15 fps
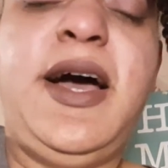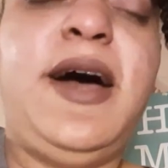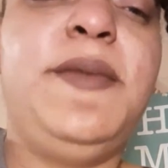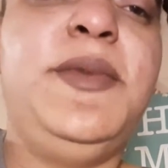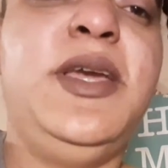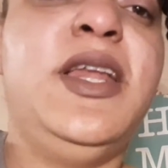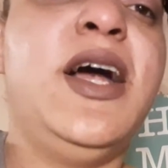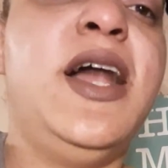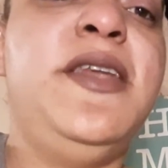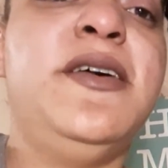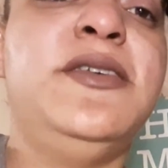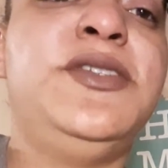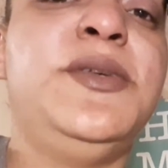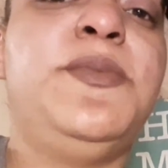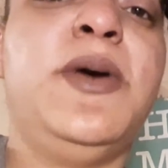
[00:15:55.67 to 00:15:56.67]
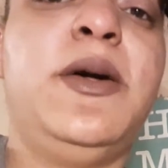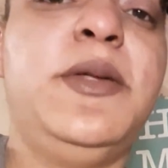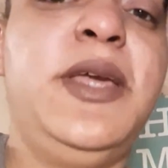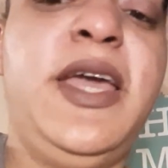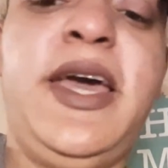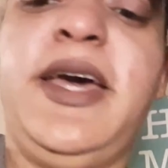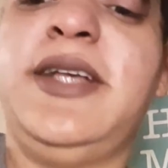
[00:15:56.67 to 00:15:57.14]
I mean, I know she
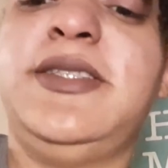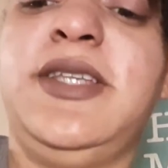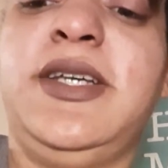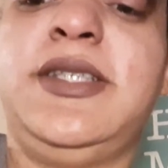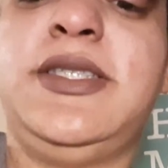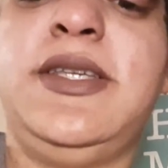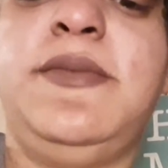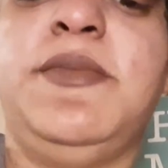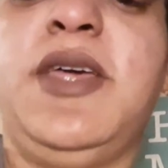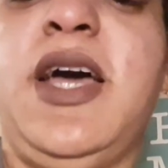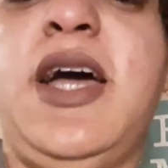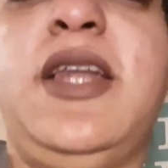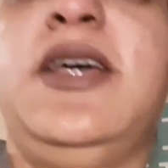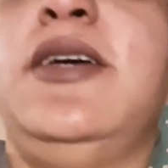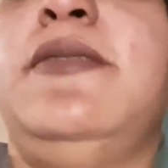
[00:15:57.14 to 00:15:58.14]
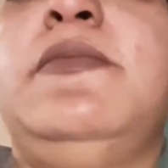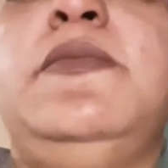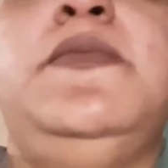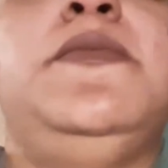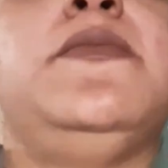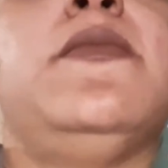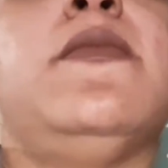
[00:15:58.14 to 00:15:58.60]
probably has like some kind
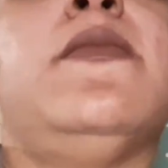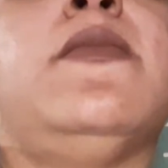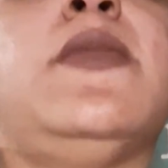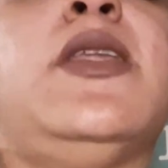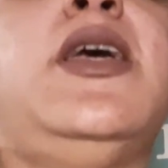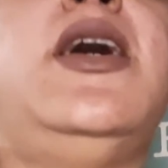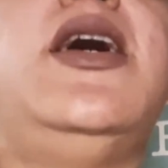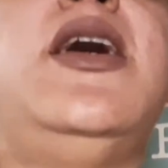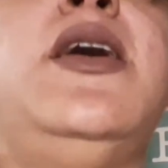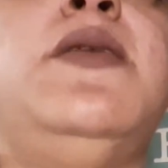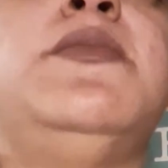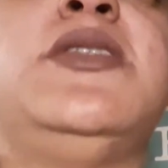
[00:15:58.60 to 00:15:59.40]
of